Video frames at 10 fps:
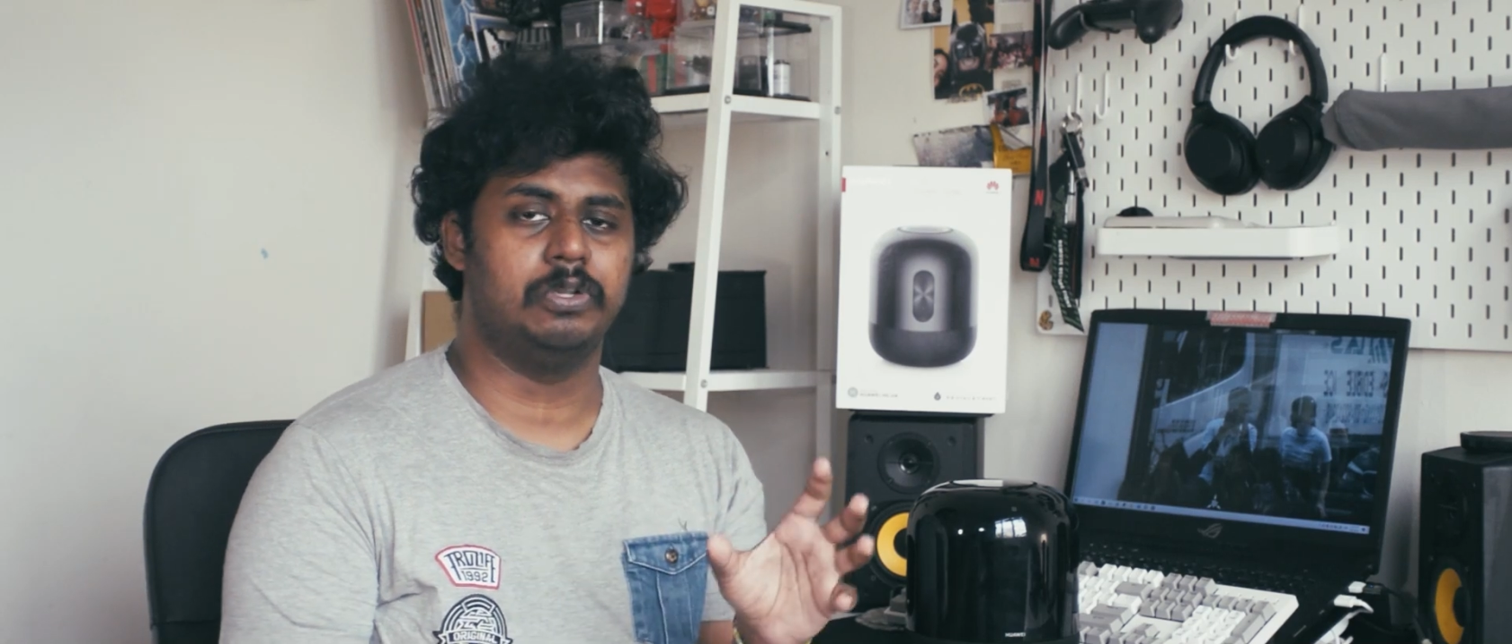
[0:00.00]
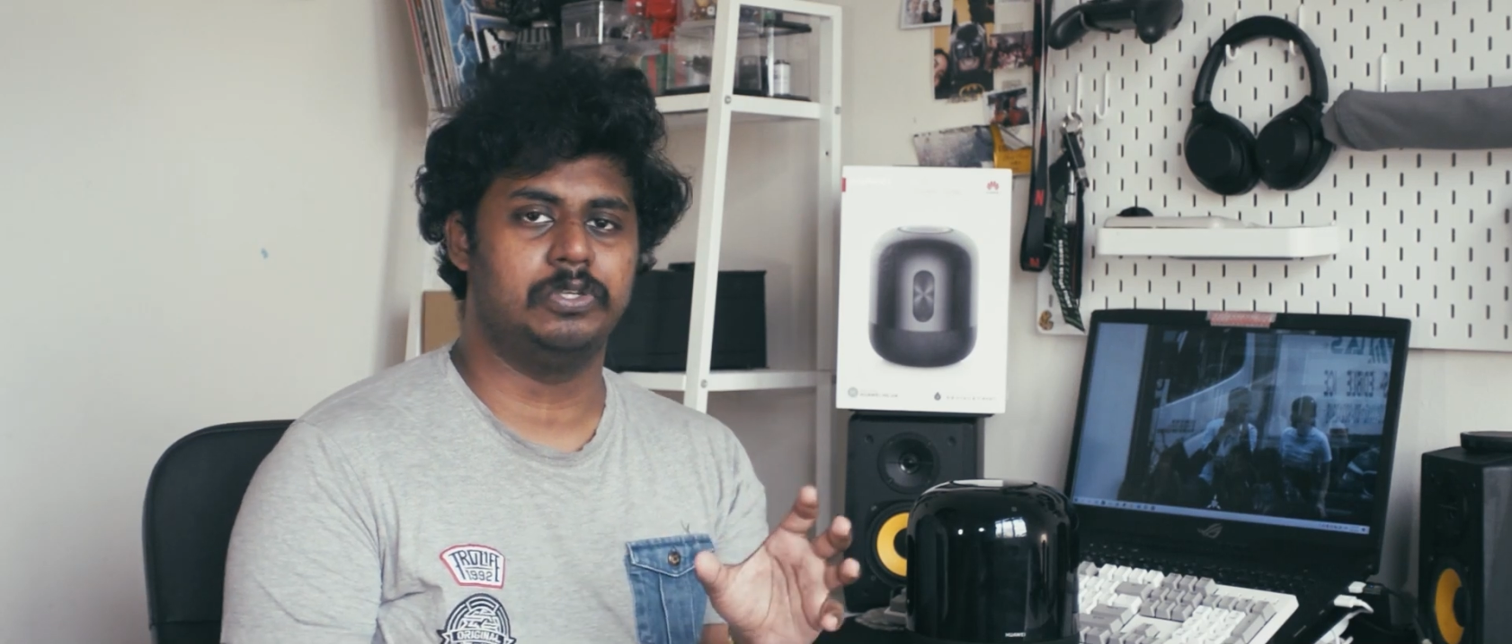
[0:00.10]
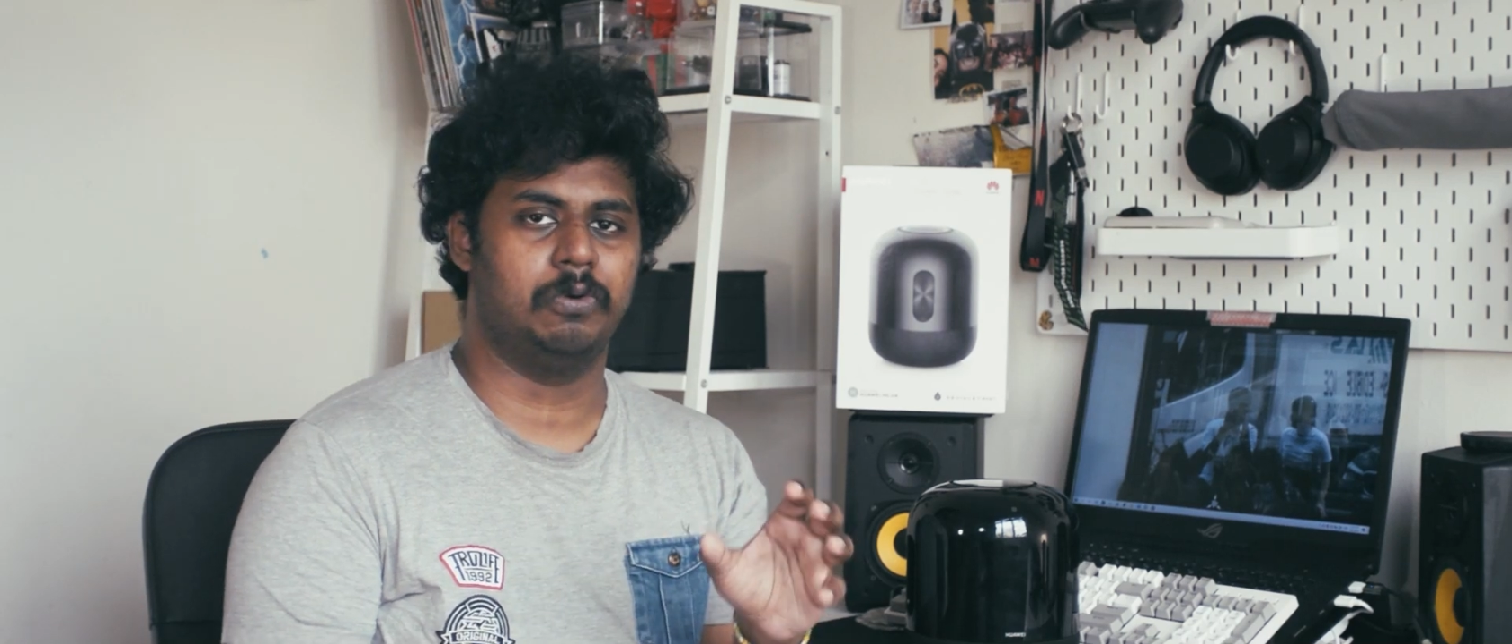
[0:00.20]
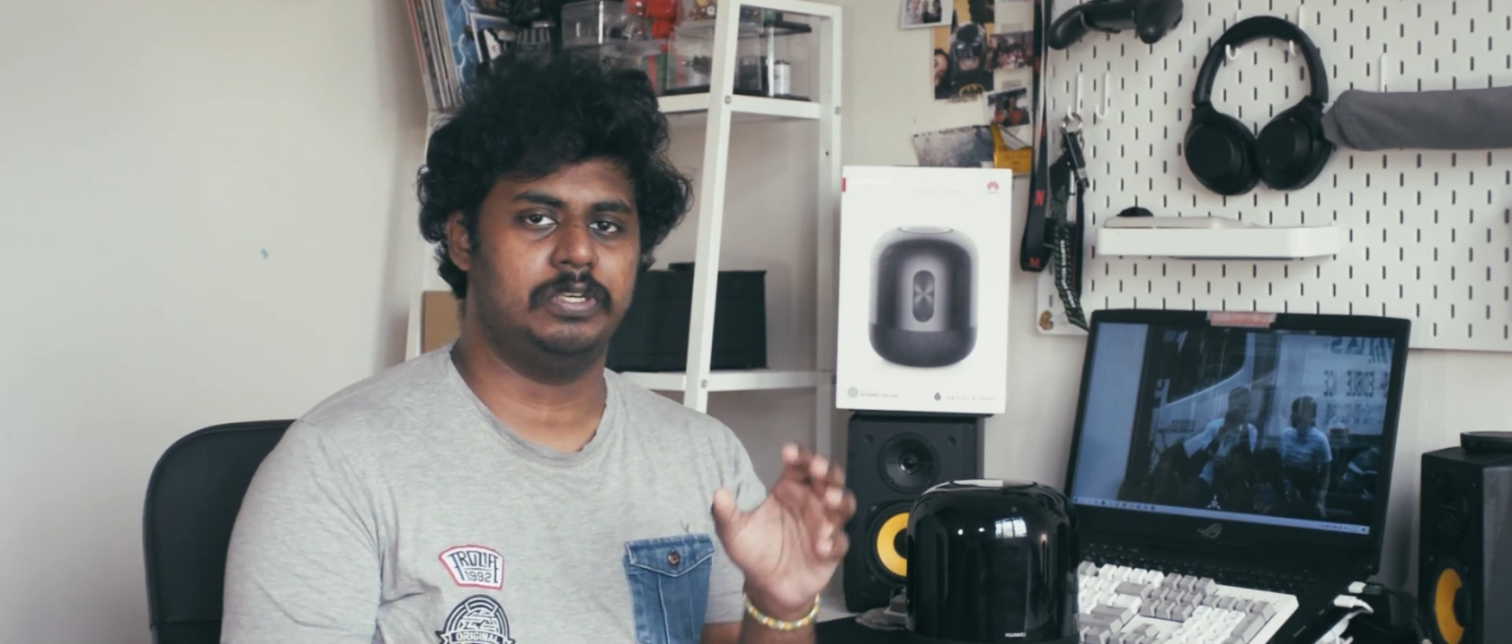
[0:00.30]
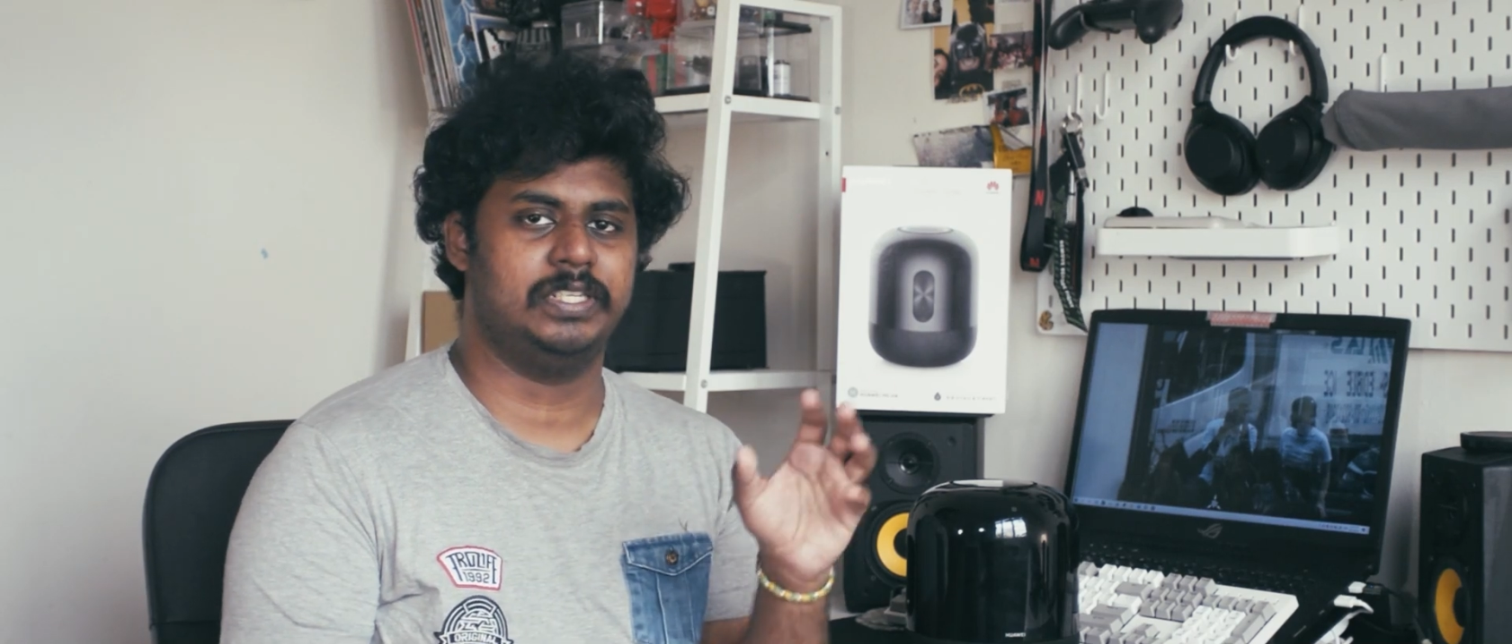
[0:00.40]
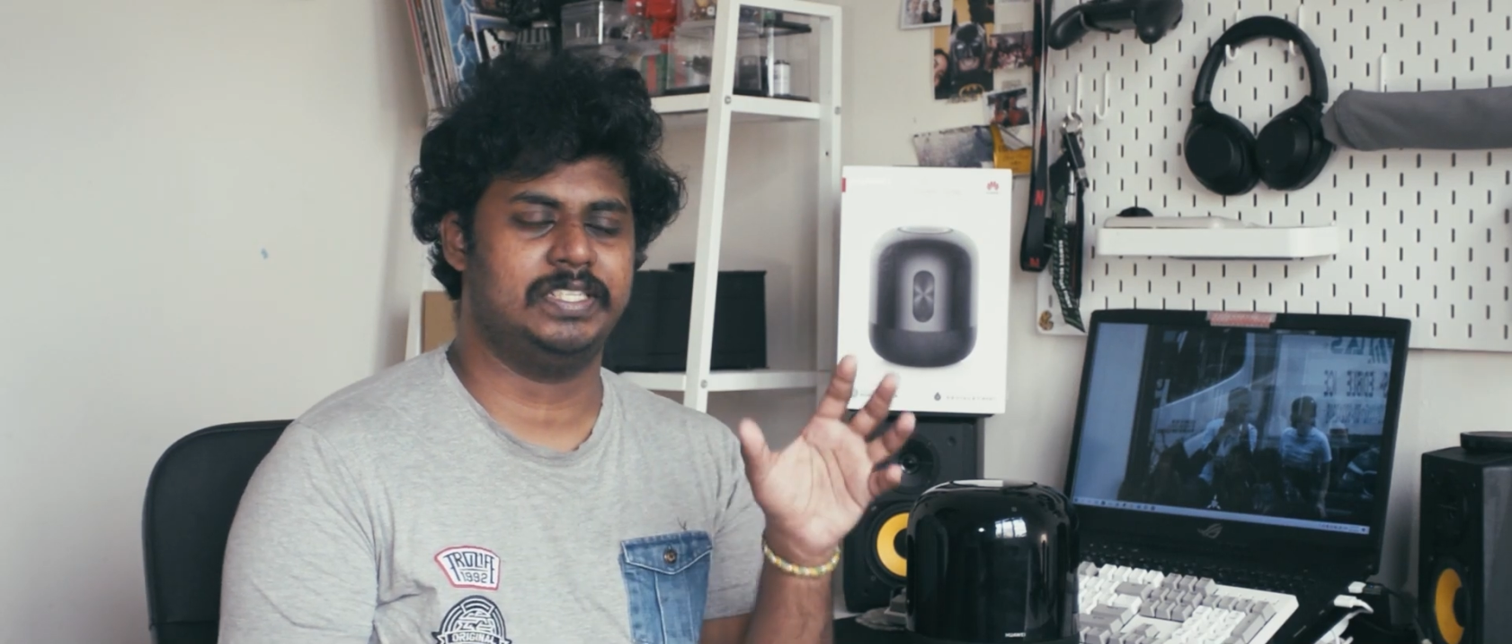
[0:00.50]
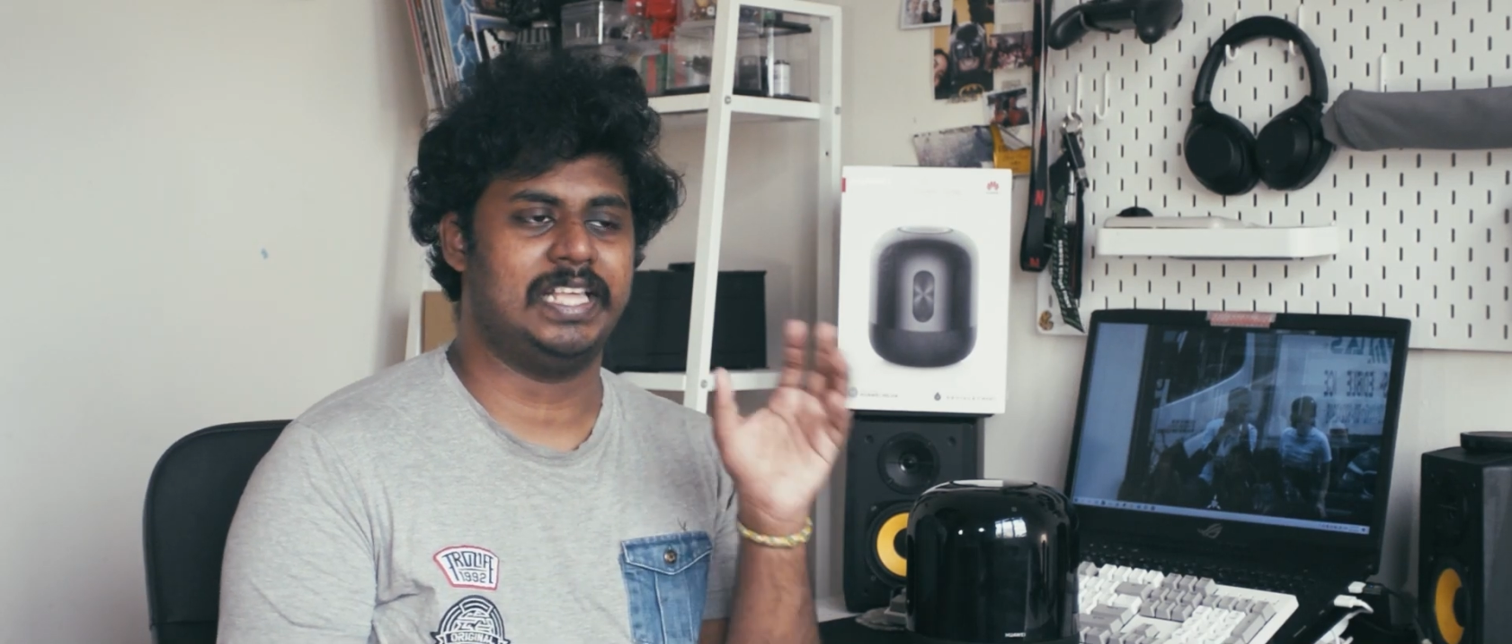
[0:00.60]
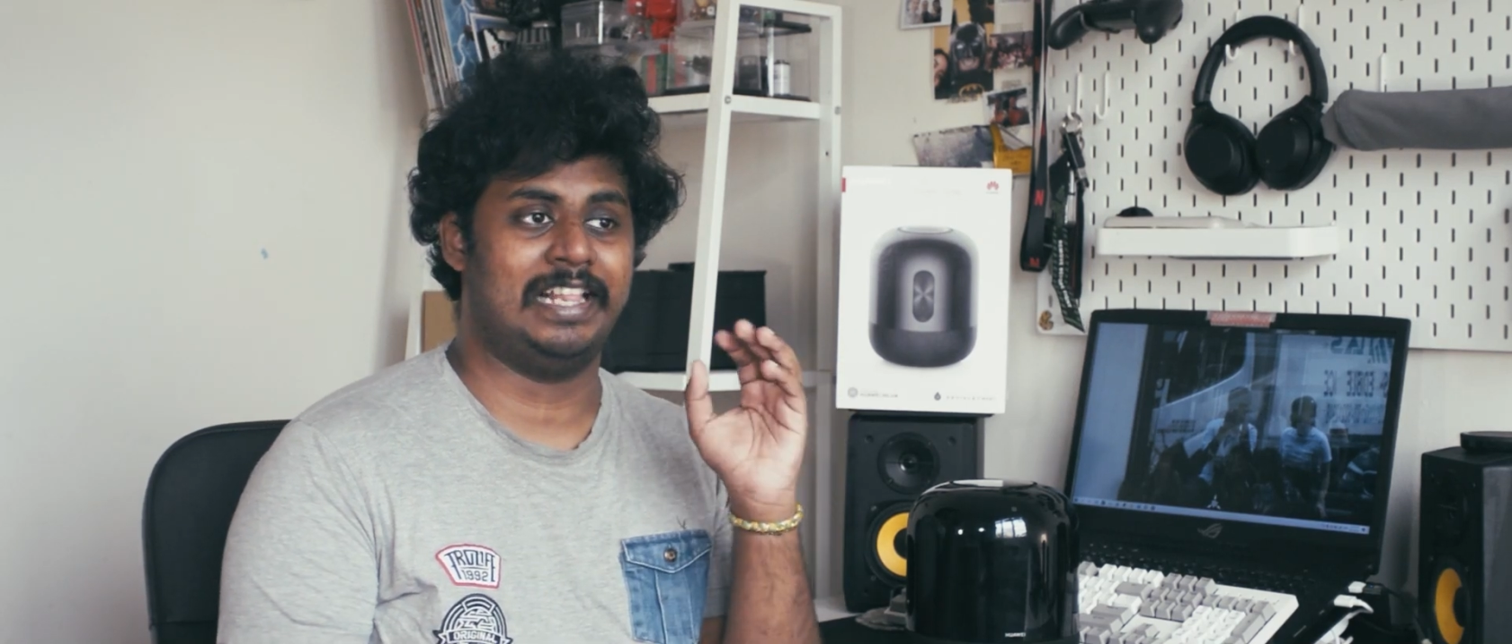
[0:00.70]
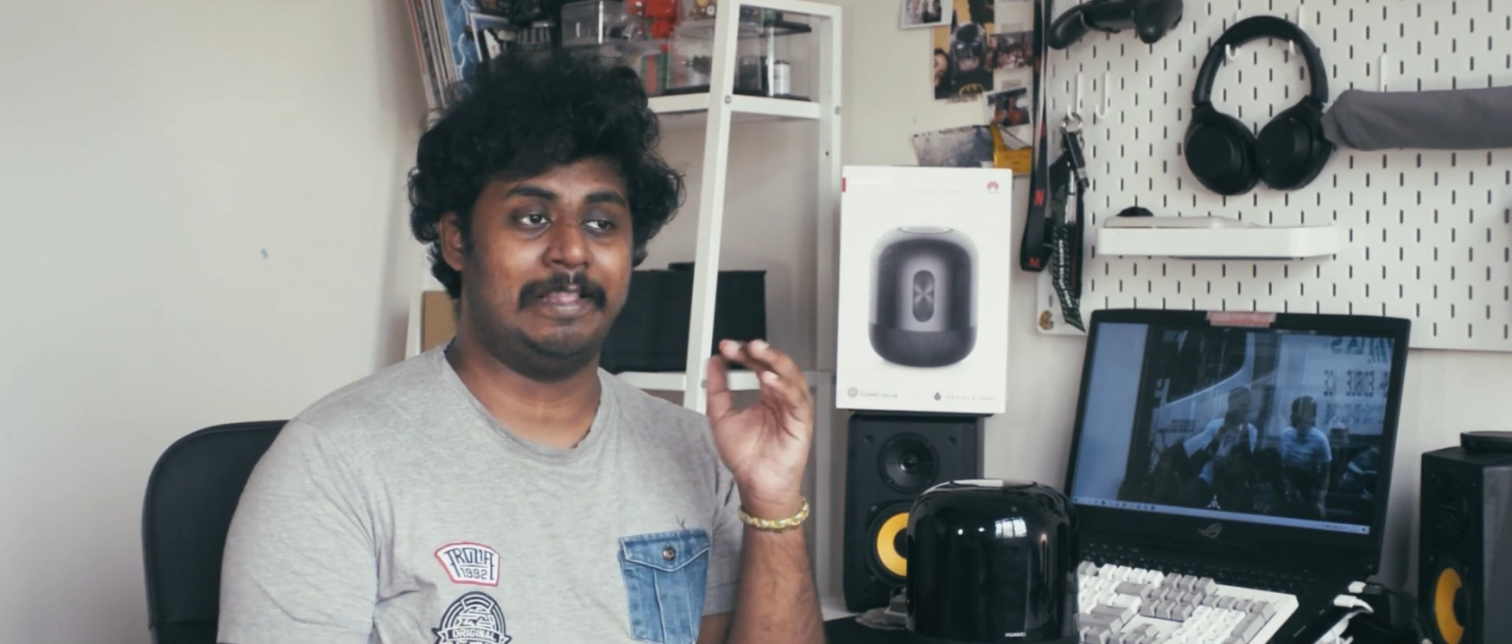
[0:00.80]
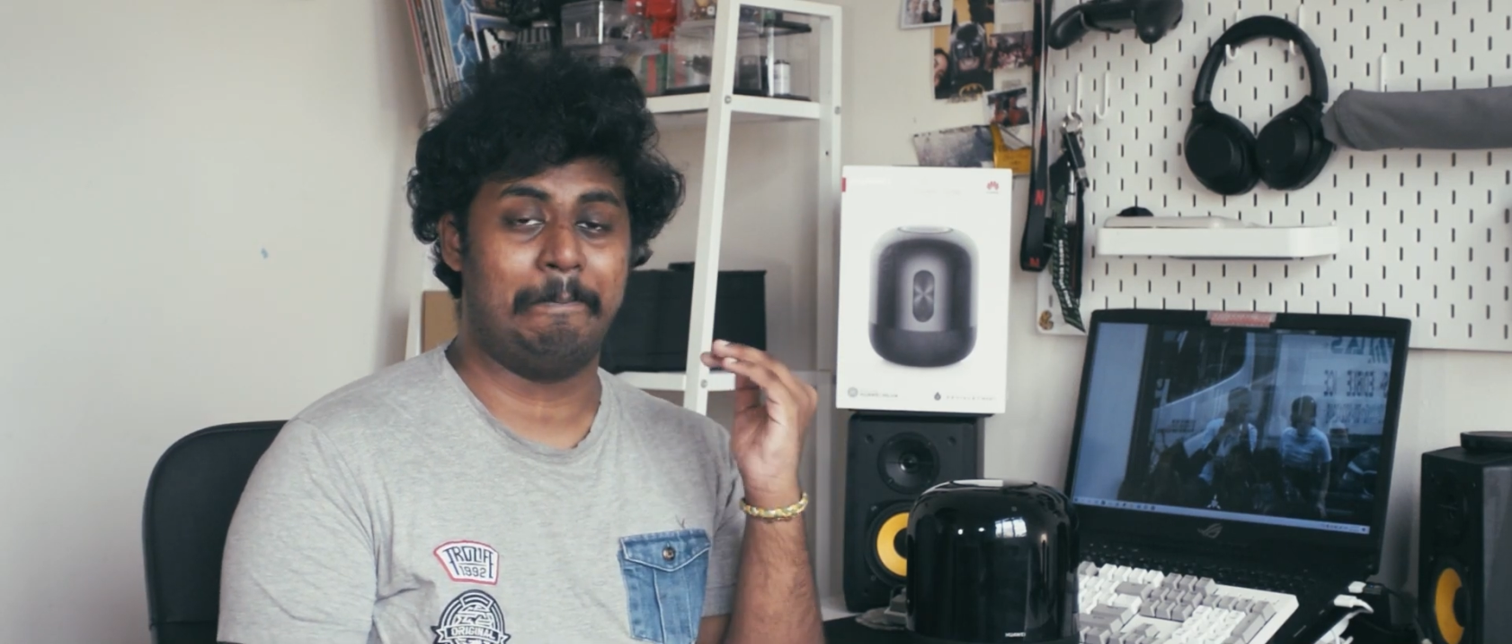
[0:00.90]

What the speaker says: notice that the